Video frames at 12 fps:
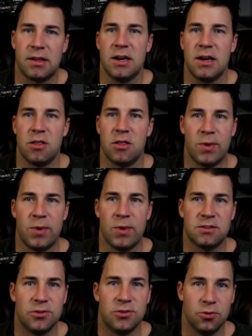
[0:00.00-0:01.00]
in the week
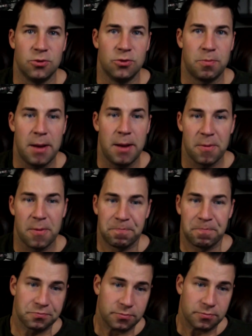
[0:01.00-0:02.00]
two pipe,
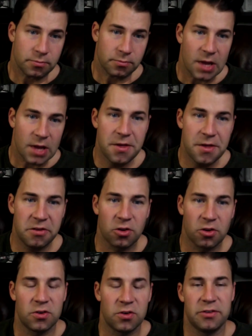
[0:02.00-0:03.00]
and the
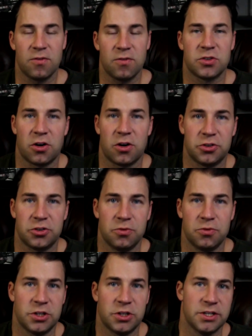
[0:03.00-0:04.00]
silver, silver star shoot,
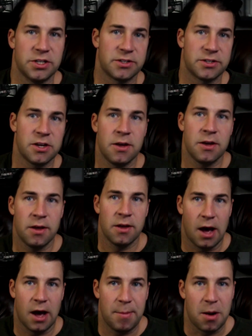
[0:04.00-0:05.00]
which is
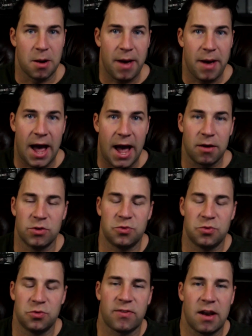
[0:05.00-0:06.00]
um, in a pack, which
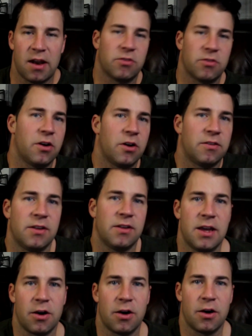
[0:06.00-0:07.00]
we've kind of started to see
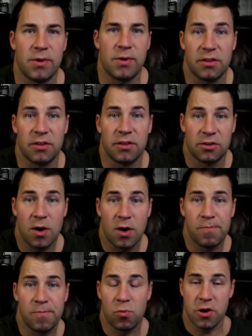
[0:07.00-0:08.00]
here recently as well,
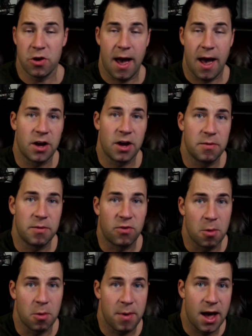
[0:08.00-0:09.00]
where you have an item from
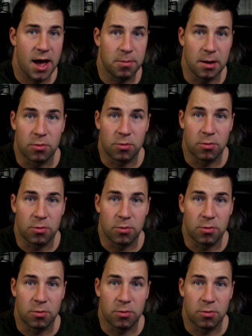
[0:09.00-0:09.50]
a pack being brought